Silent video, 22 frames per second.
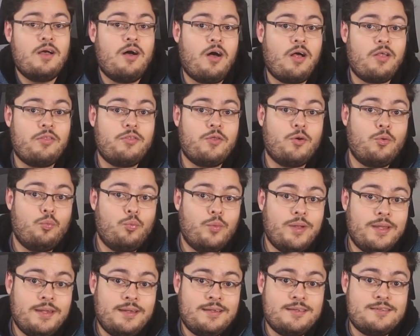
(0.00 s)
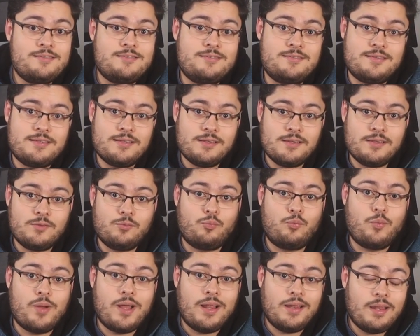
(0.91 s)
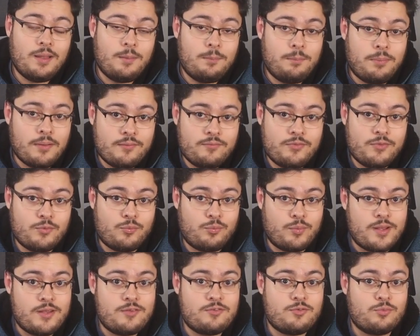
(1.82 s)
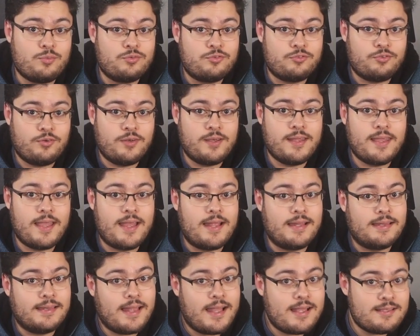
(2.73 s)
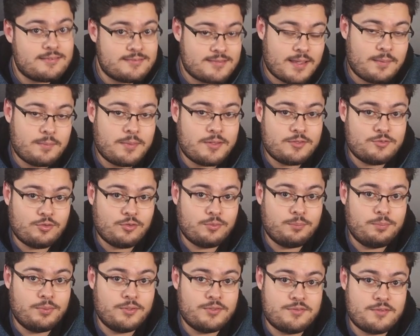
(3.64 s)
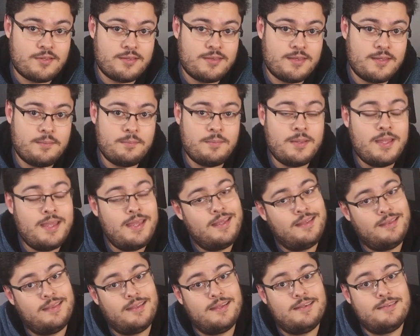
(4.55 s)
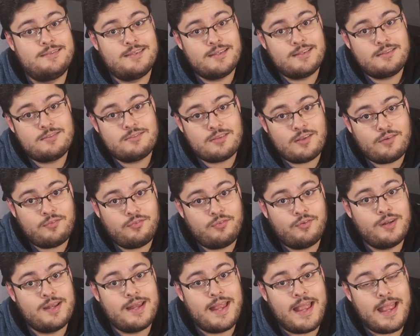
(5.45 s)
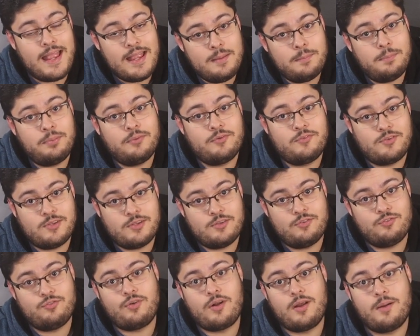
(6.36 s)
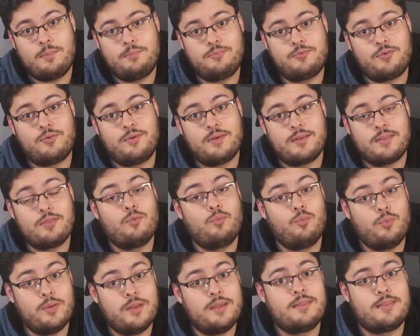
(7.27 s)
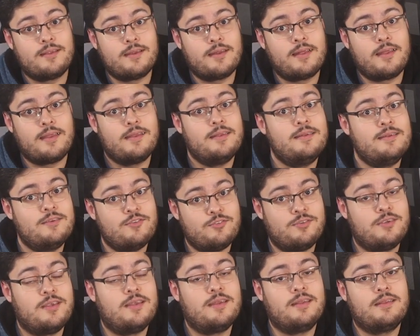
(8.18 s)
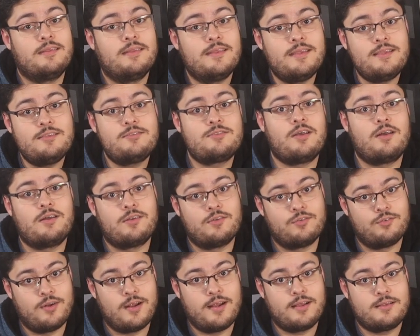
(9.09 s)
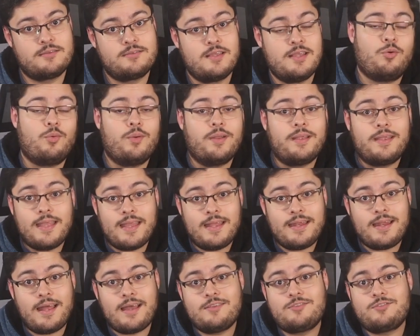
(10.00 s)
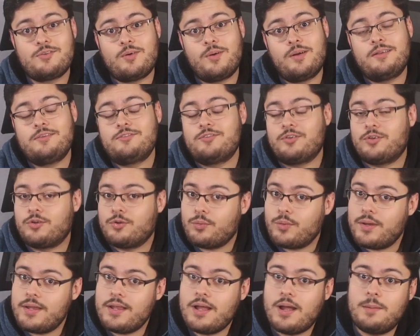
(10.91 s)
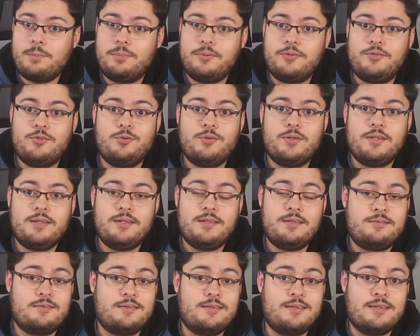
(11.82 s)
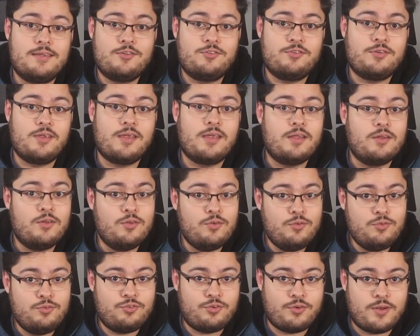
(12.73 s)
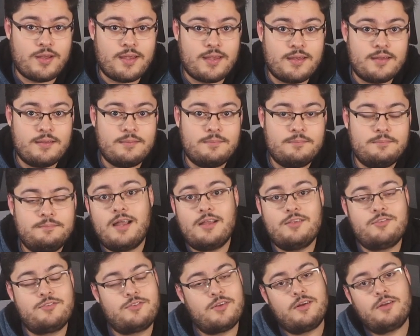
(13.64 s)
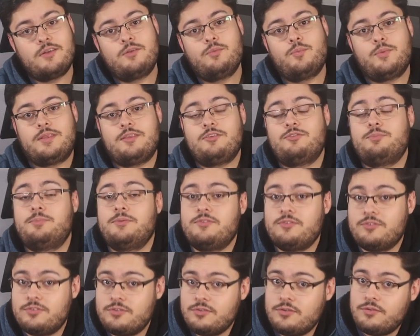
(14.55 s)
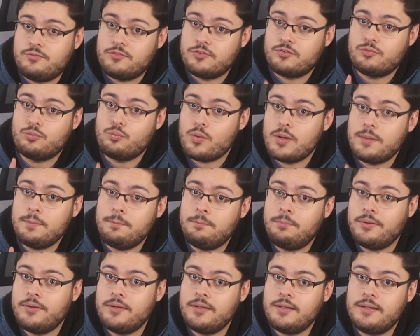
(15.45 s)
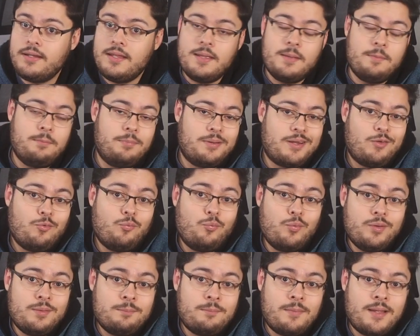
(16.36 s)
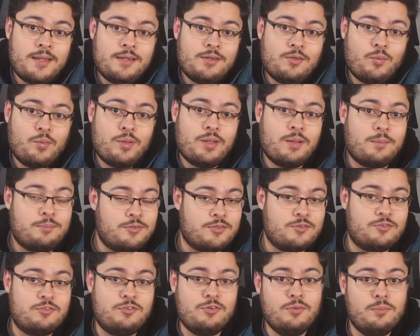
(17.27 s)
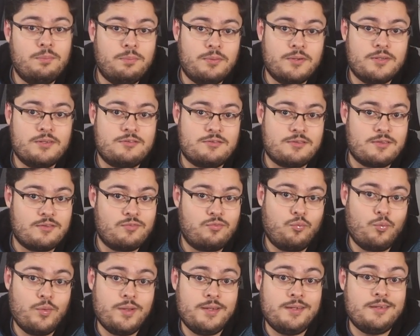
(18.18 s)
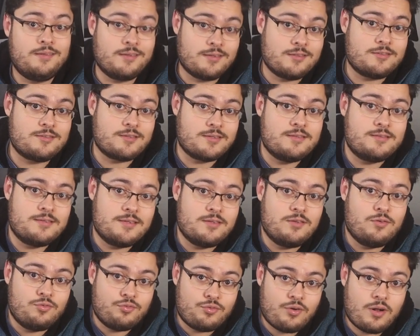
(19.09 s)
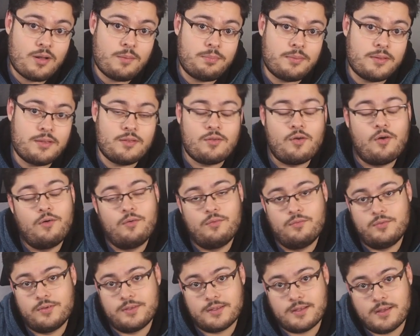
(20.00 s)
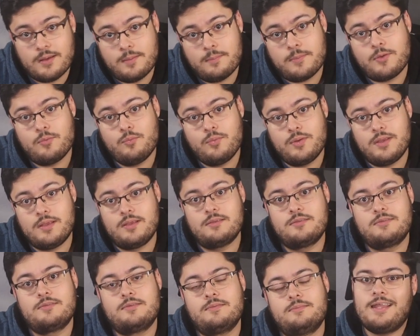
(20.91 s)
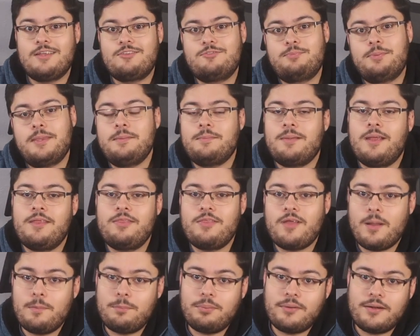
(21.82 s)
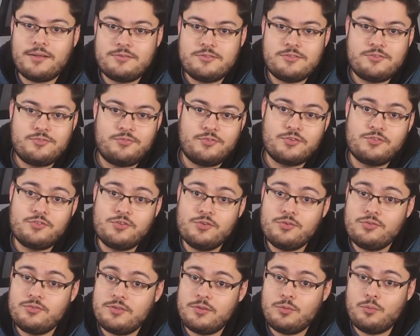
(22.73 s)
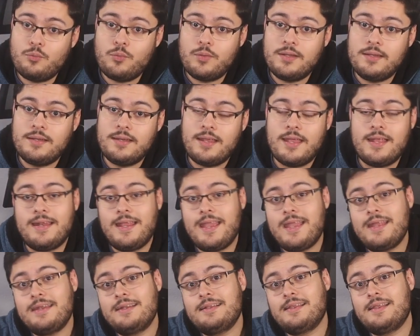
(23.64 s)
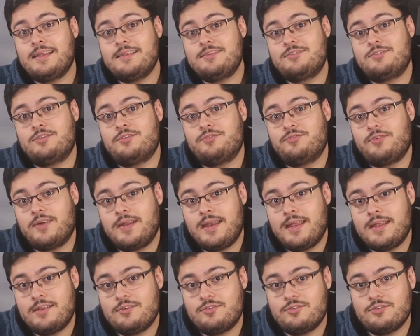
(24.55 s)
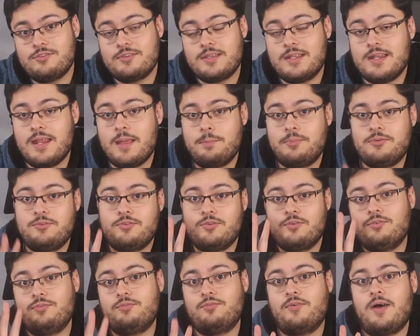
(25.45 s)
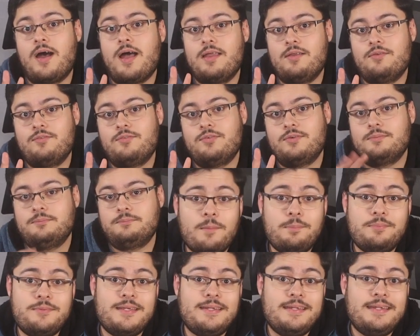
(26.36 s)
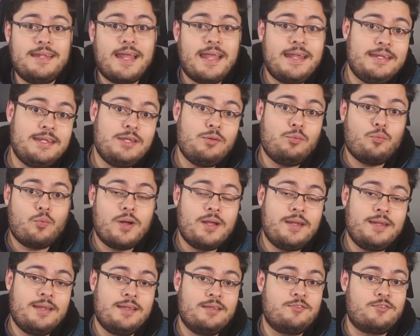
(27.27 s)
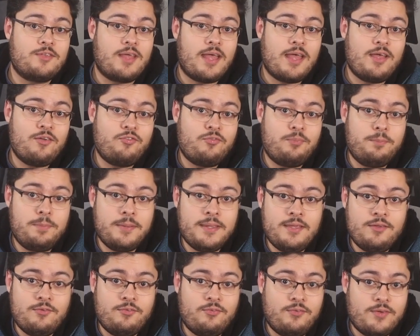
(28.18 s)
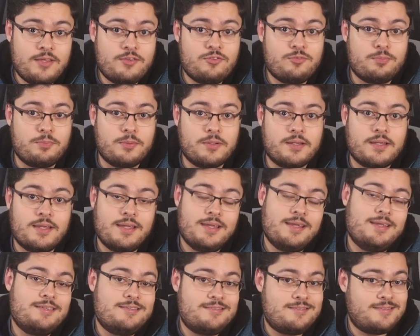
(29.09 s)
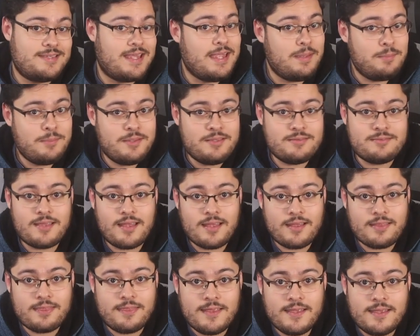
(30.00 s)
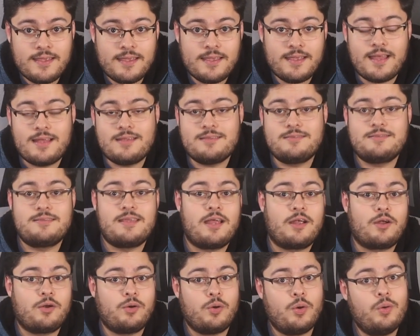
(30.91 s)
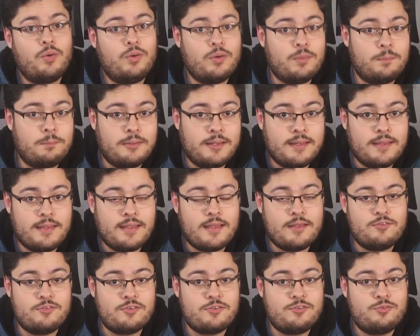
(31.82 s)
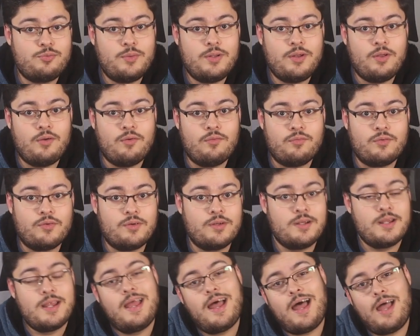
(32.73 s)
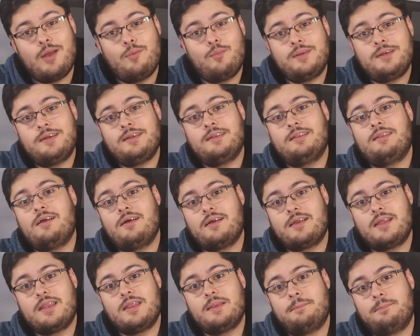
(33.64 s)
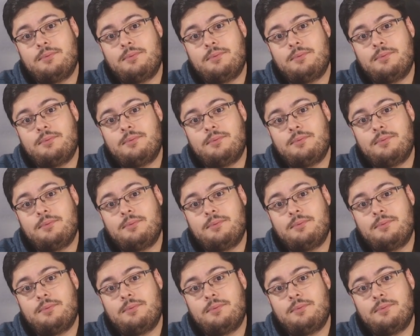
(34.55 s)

Although WYNN is still well above the range it was trading at last time I sold puts on them, they did suffer an 8% drop during the week that I initiated these contracts. So again, I saw it as a great opportunity to initiate a new trade. I started with this position of just 1 put, but I wouldn't mind going up to 2 puts if WYNN does continue dropping over the coming weeks. I explained my thought process for choosing WYNN and analyzed their financials in episode 5. Update 91 is FB Facebook. Same exact thinking as that Kroger play I just went over. I wanted to lock in the